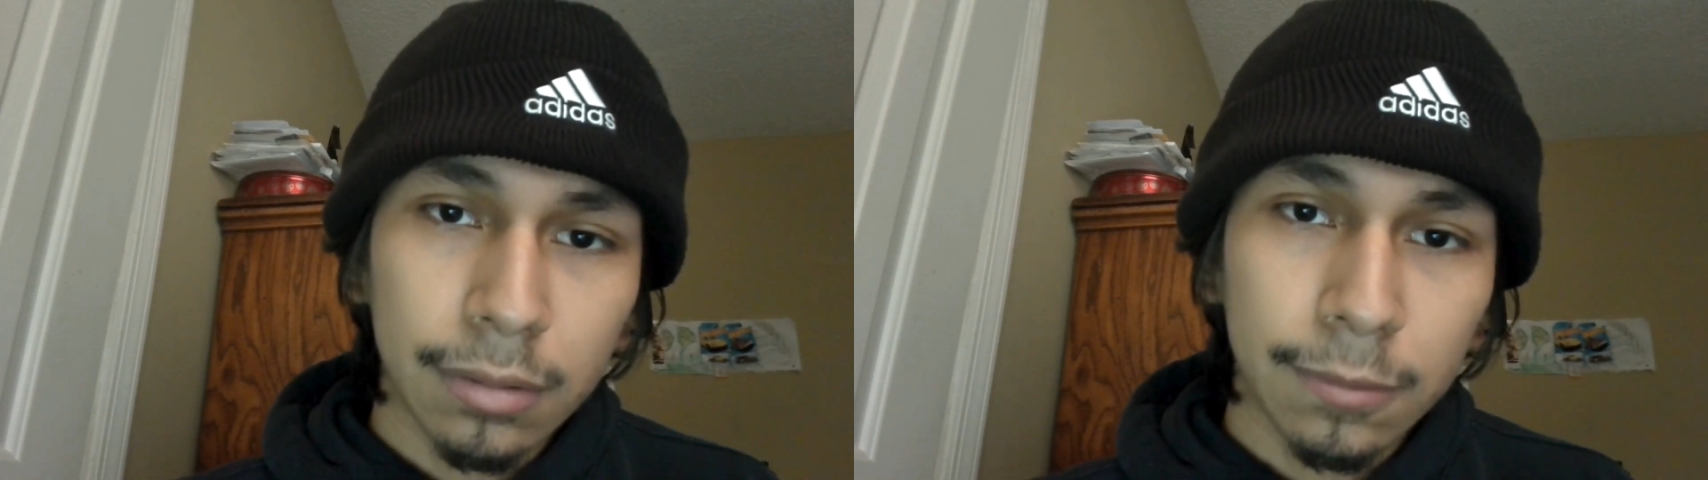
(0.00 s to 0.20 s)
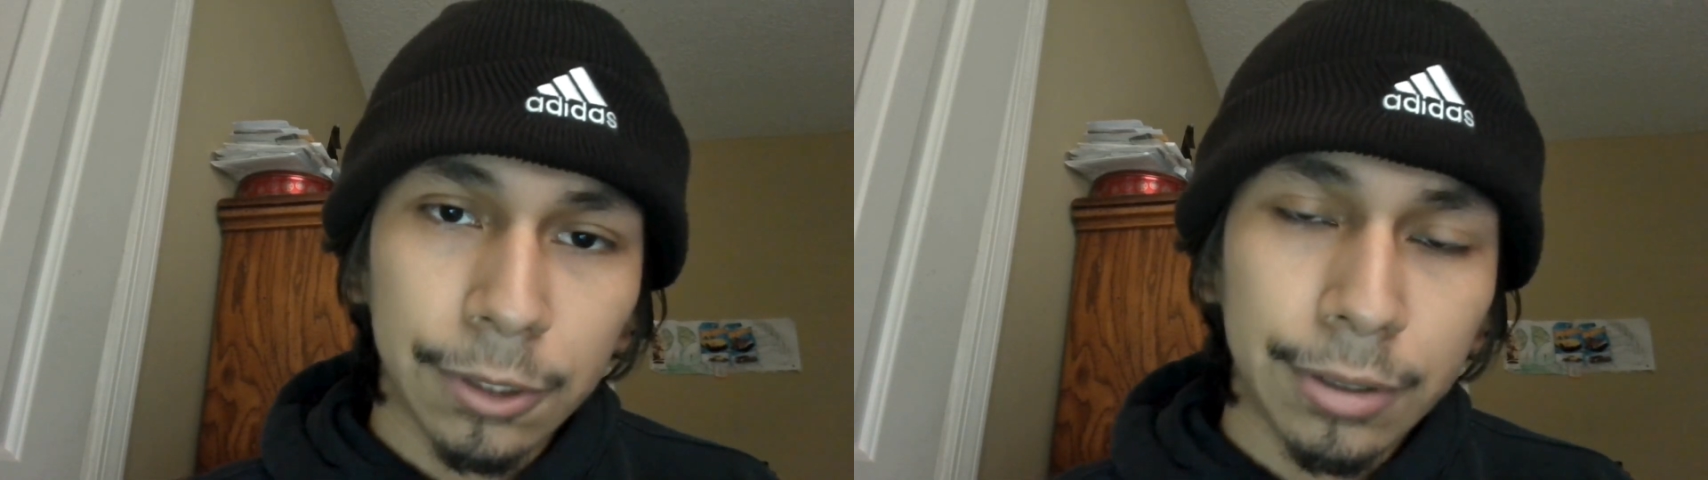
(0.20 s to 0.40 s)

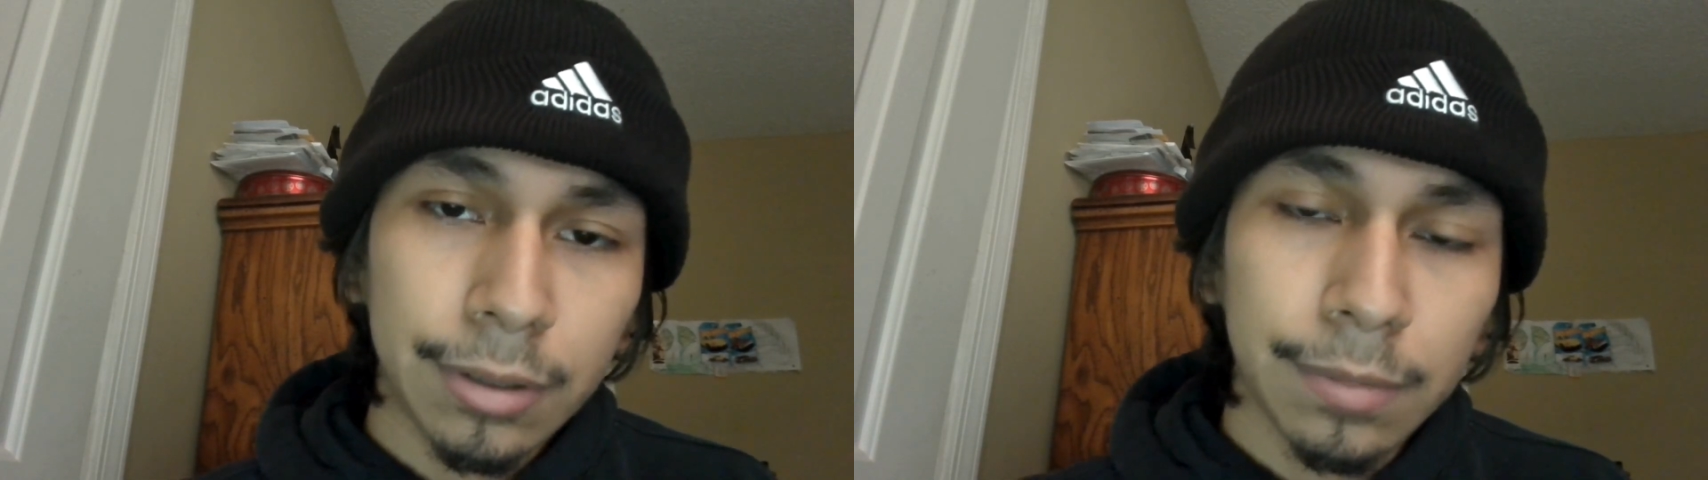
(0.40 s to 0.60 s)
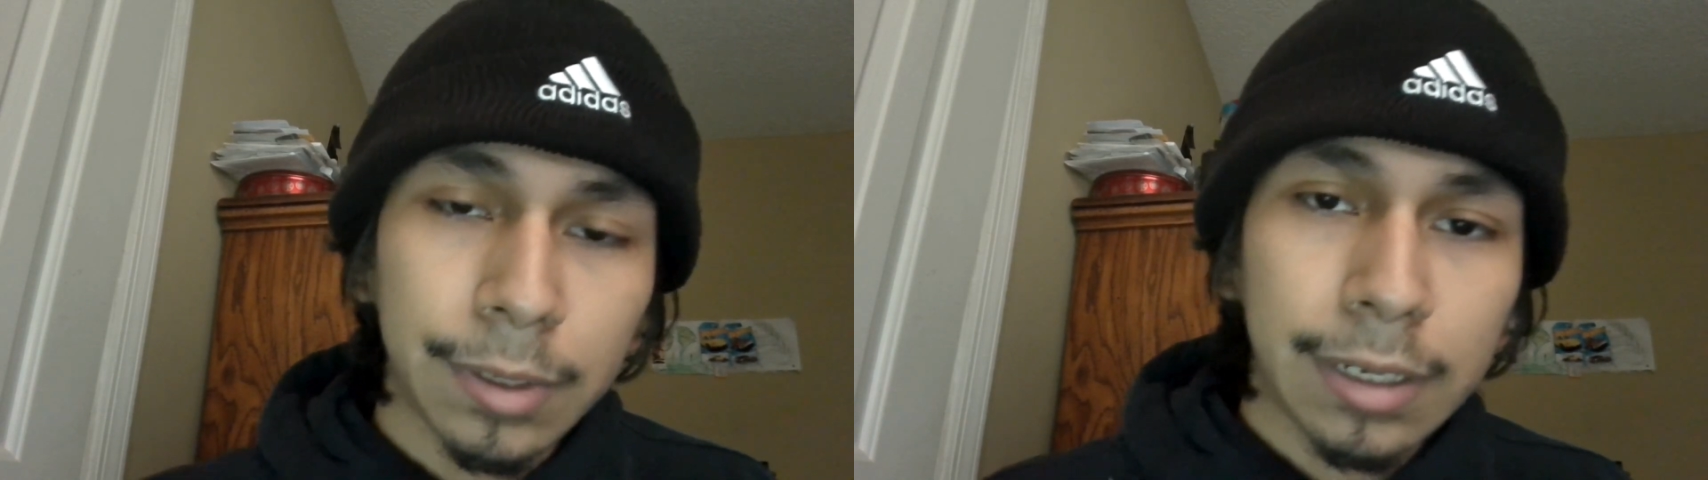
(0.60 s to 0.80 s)
Were you
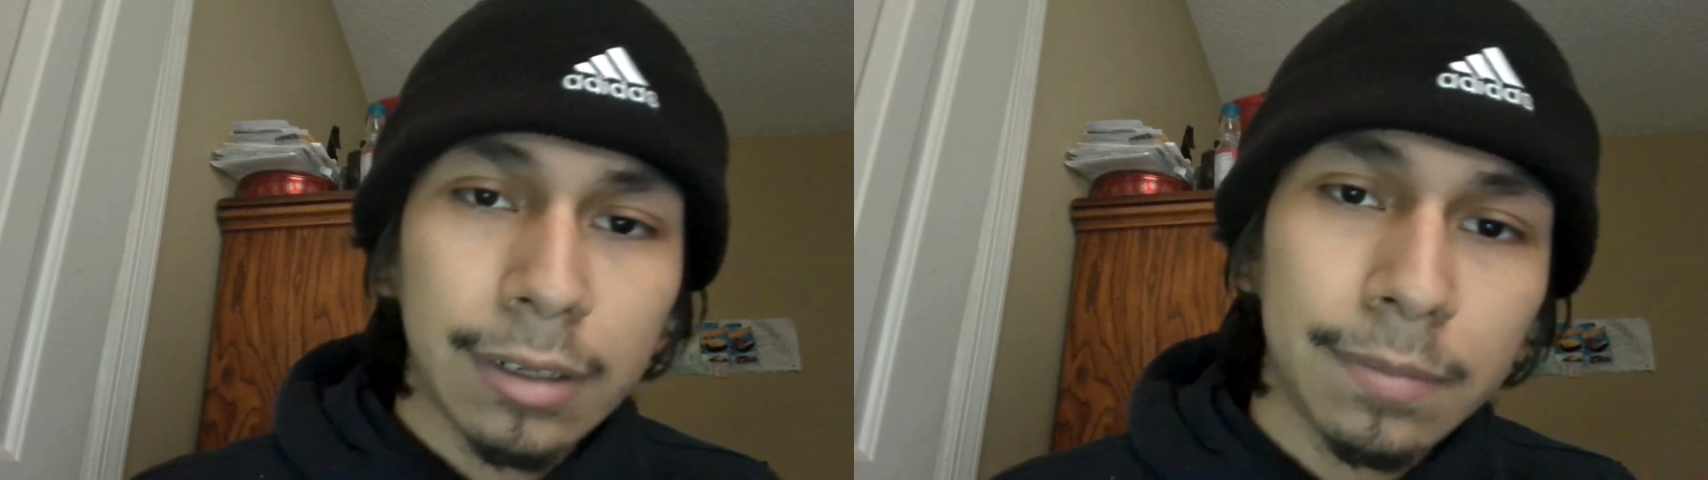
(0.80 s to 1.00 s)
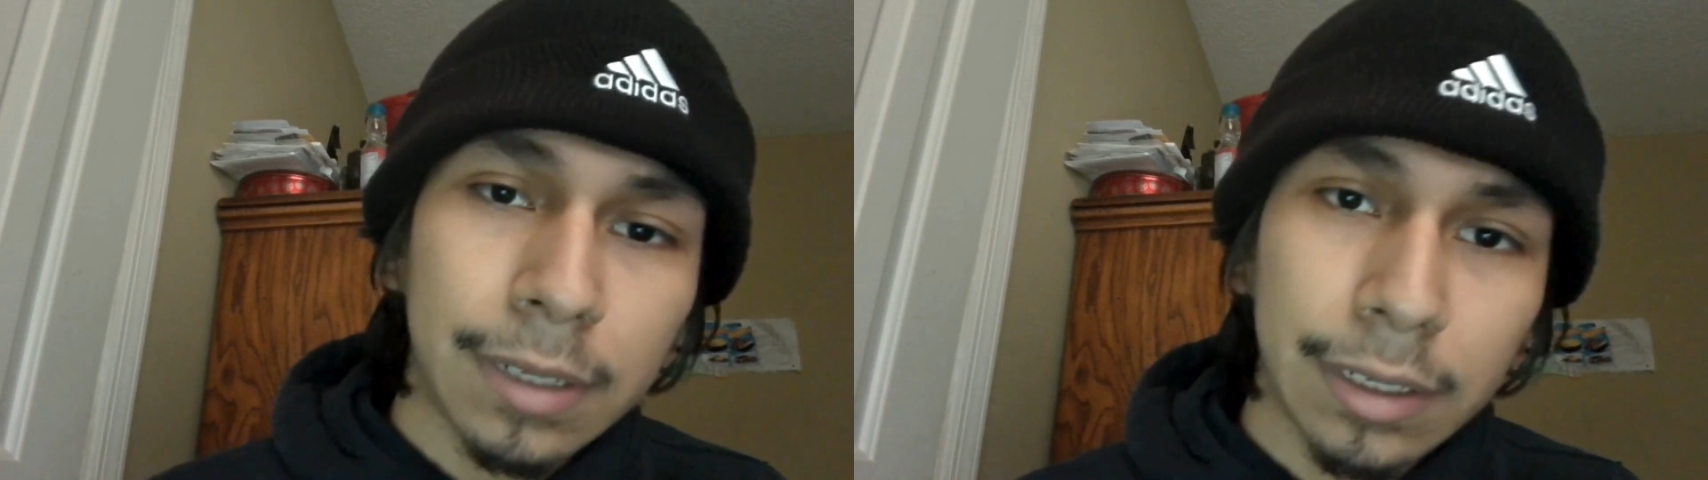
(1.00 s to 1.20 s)

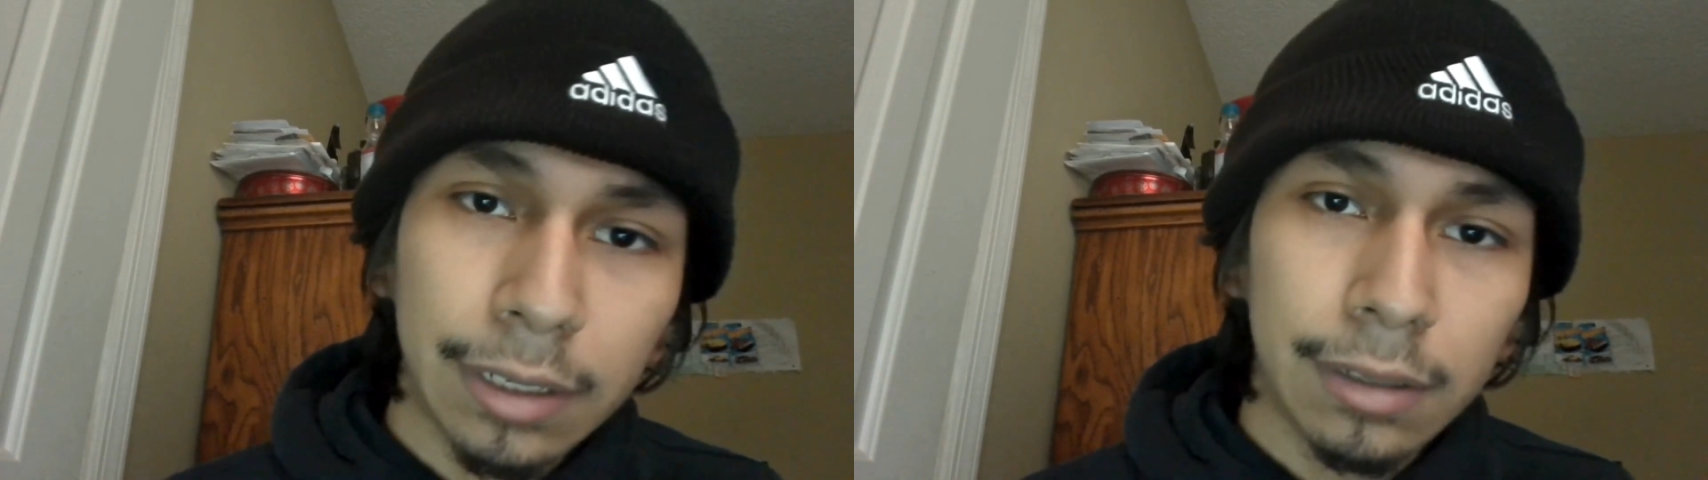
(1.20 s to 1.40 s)
surprised by